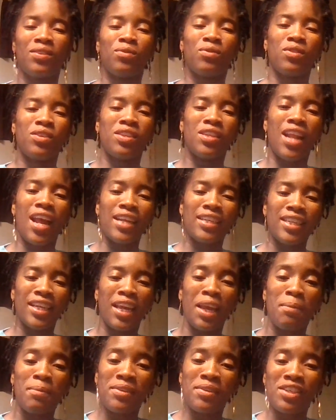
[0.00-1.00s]

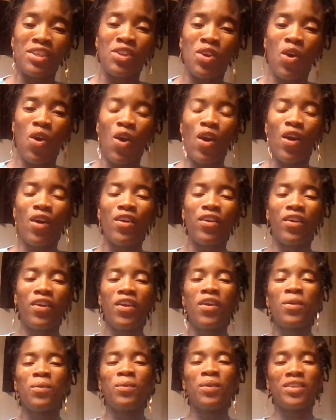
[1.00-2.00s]
slanting images are,
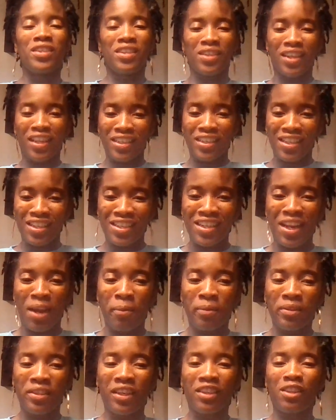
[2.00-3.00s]
which leads us to
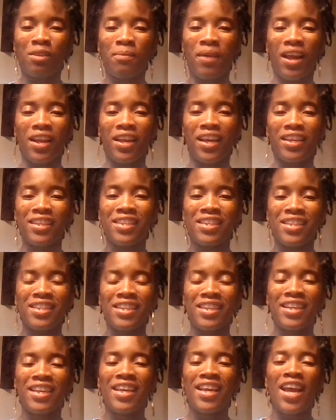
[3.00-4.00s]
number 6 on my list,
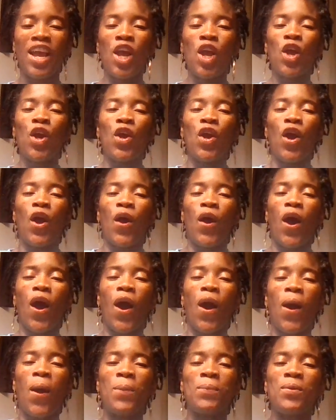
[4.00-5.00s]

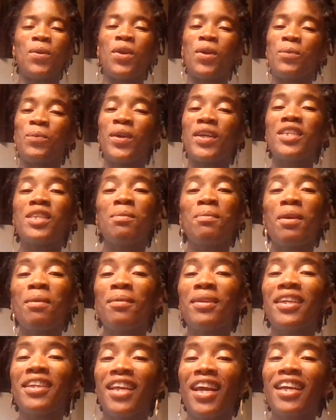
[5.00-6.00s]
you can read some
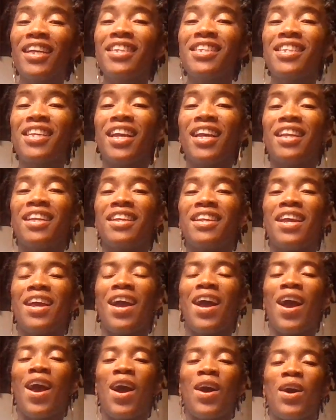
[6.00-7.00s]
Emily Dickinson.
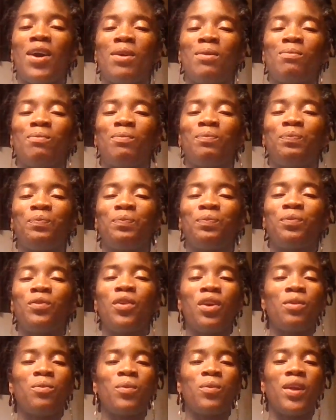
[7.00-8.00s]

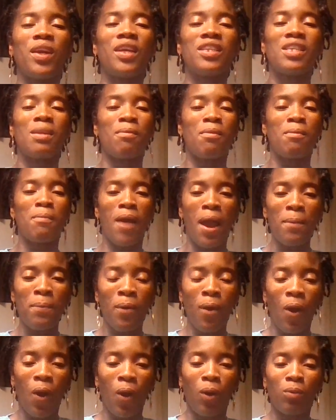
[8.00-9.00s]
You can read some of my
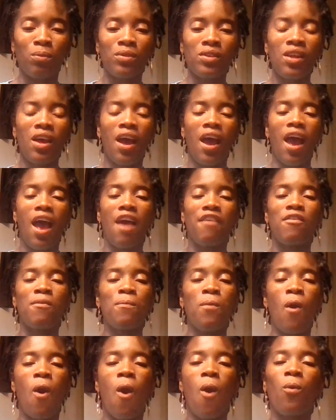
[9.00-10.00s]
poems. I have a
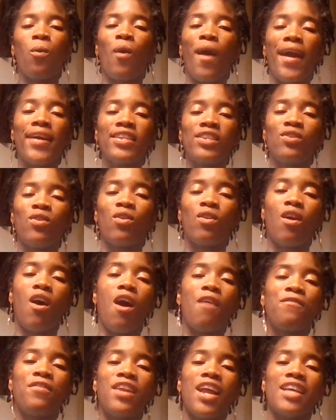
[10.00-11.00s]
poem where I start
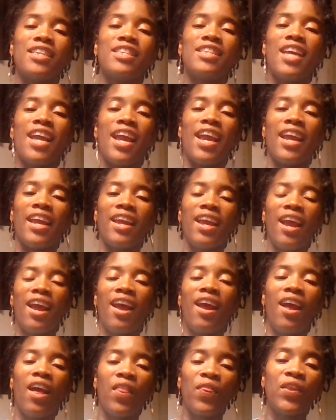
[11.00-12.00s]
off and I say,
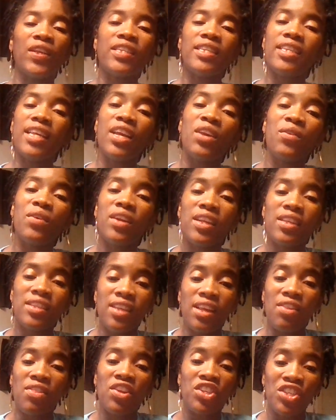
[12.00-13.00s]
"The secret is
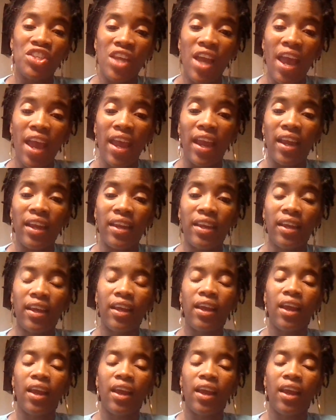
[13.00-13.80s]
in the shade."